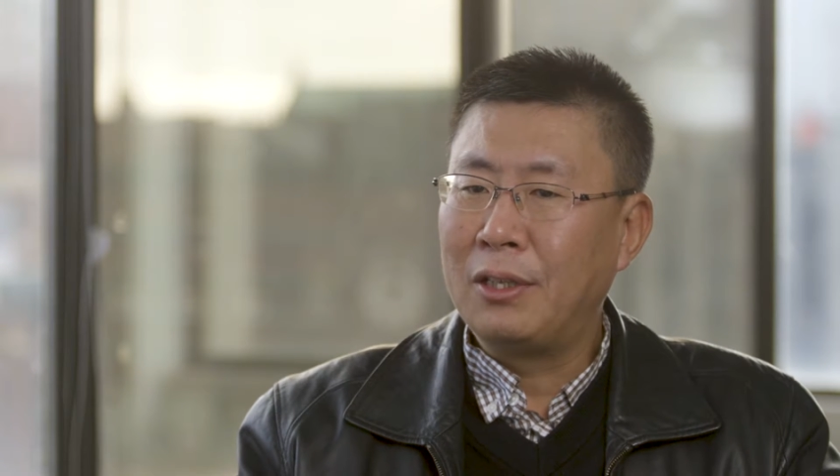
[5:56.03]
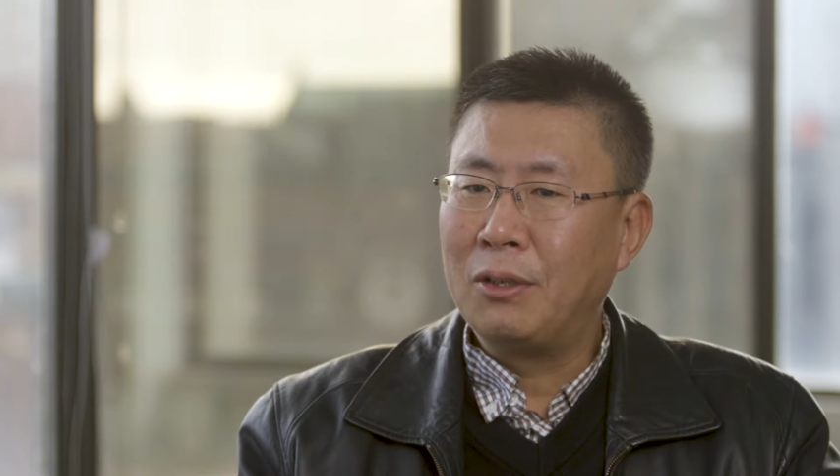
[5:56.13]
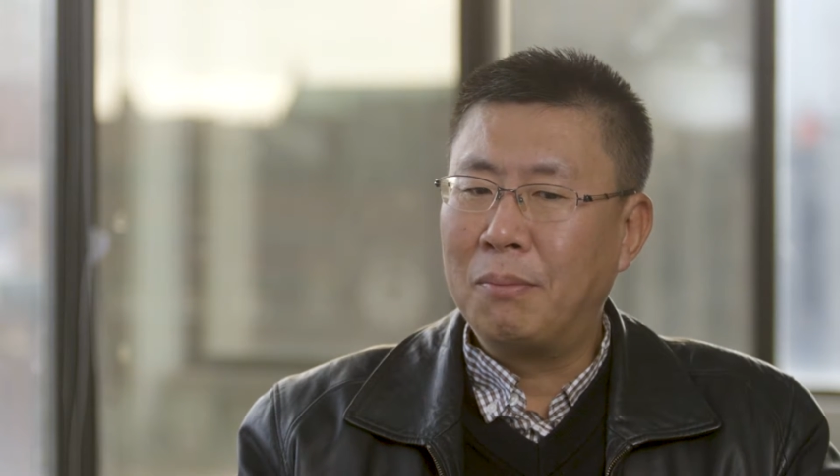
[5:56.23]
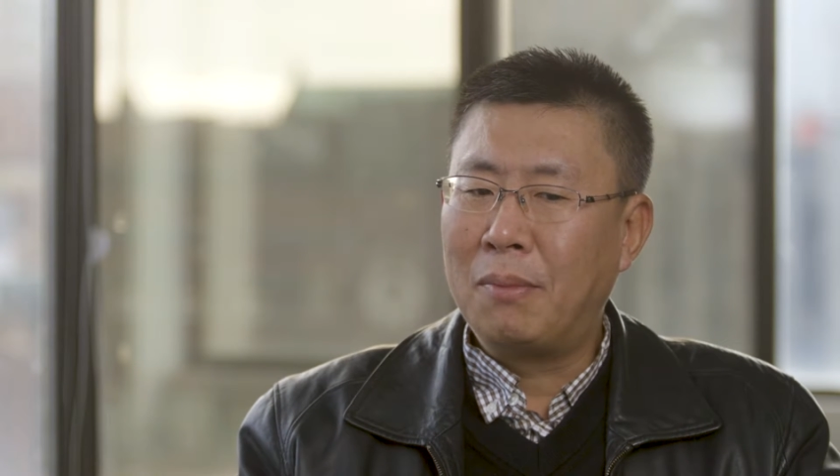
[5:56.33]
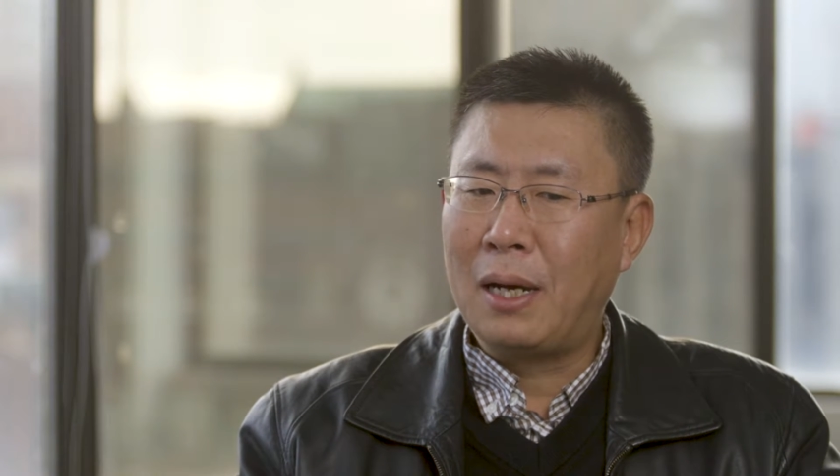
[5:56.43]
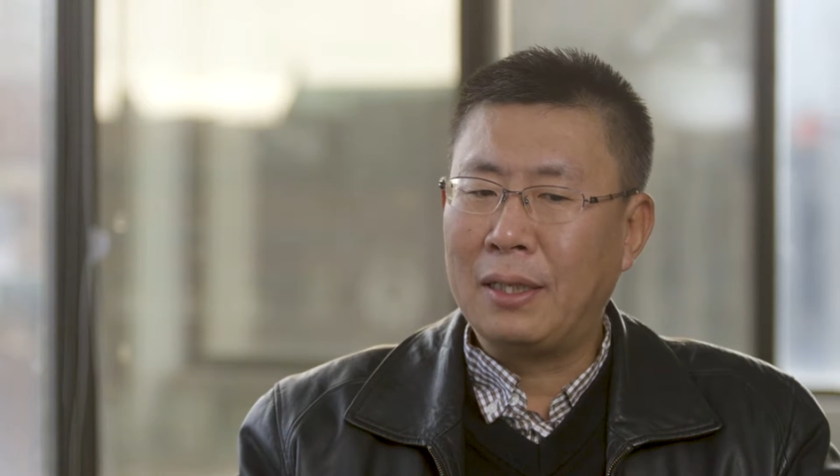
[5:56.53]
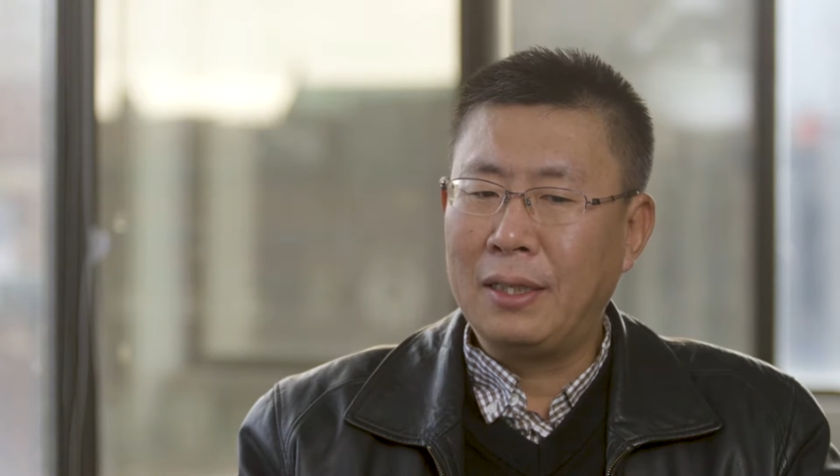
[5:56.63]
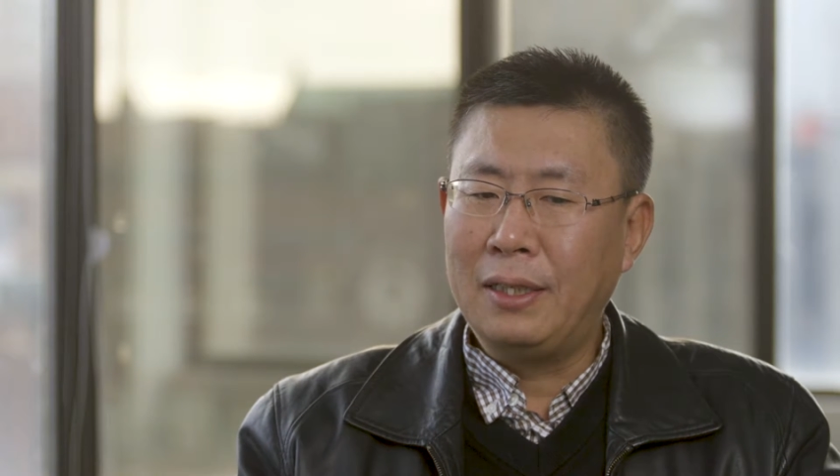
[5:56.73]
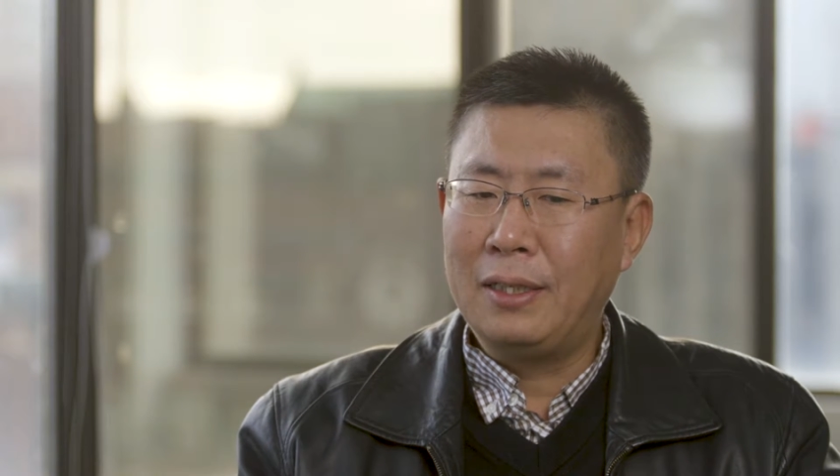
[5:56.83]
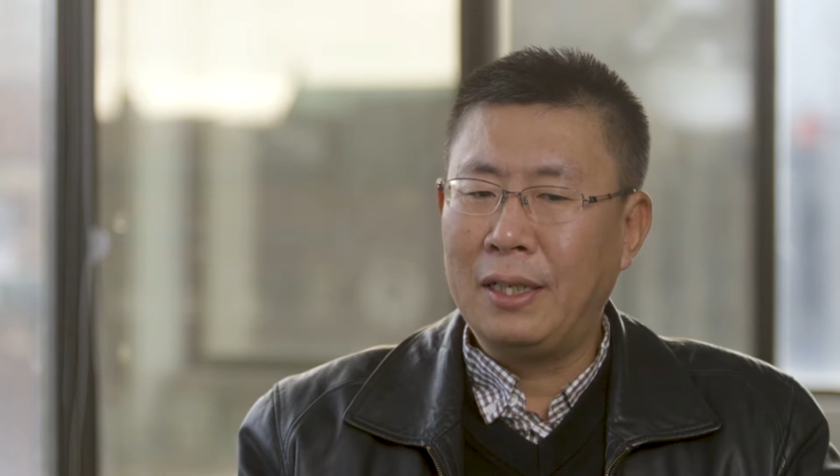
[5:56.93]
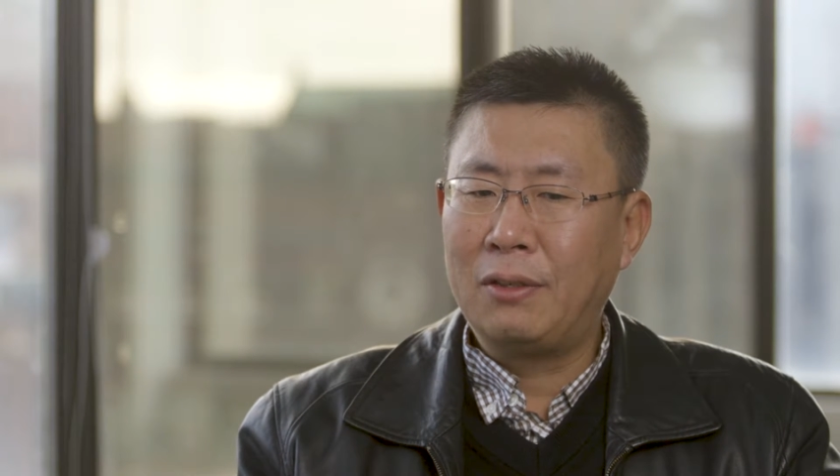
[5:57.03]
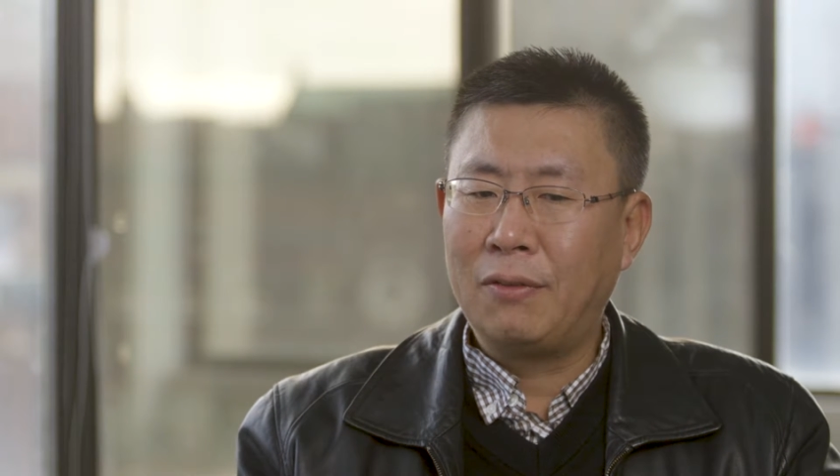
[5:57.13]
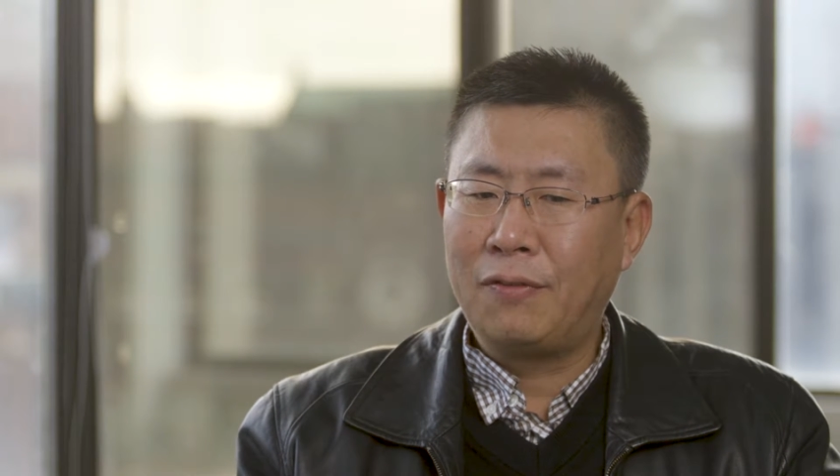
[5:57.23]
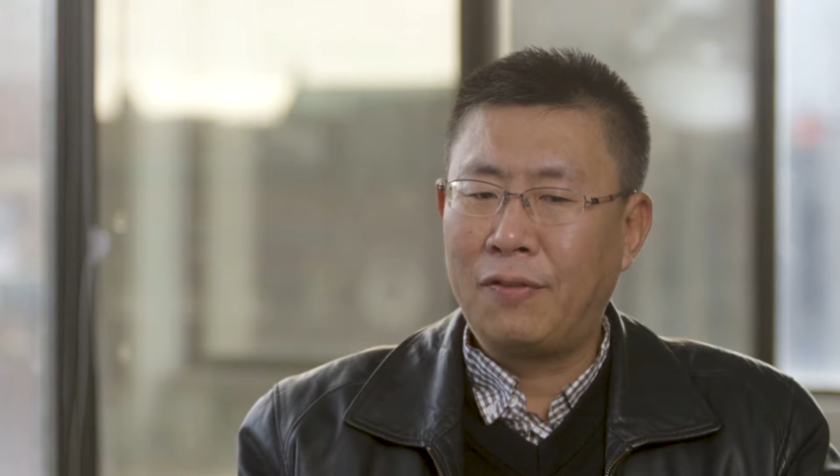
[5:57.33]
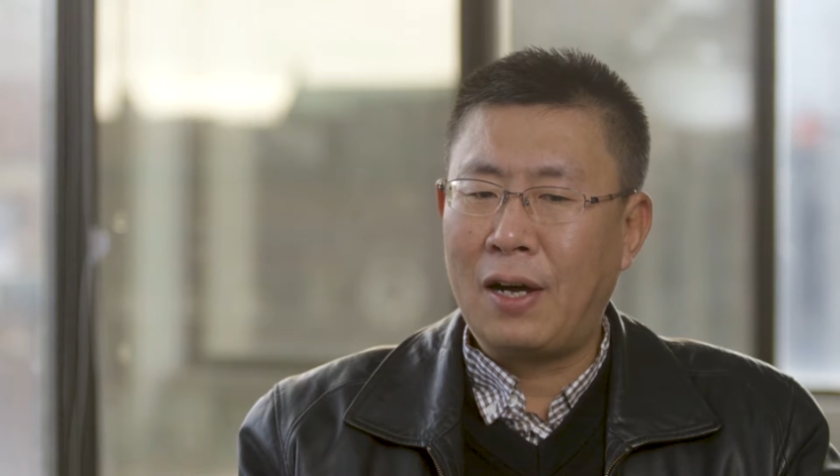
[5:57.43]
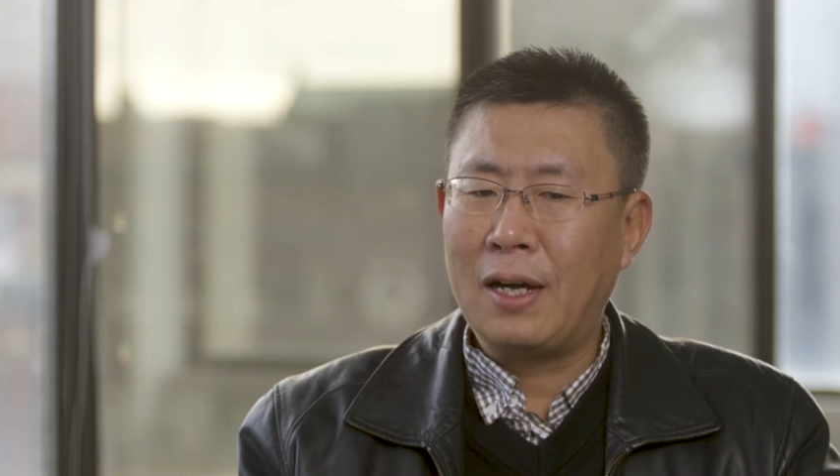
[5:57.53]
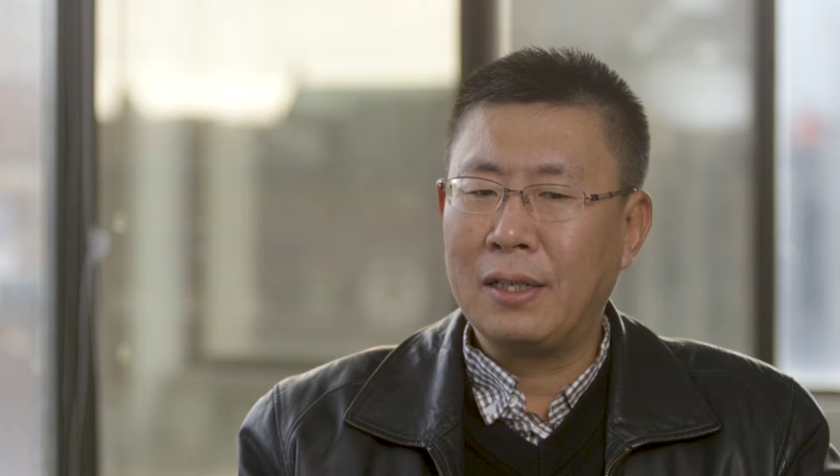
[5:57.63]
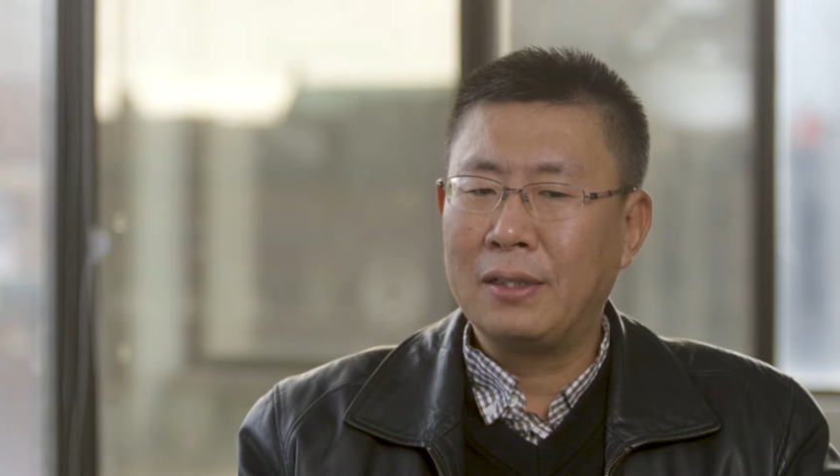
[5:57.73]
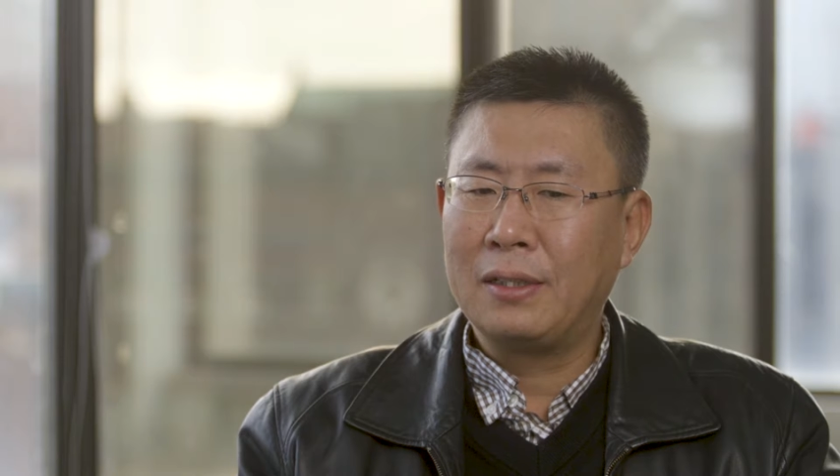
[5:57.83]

you're not easy to find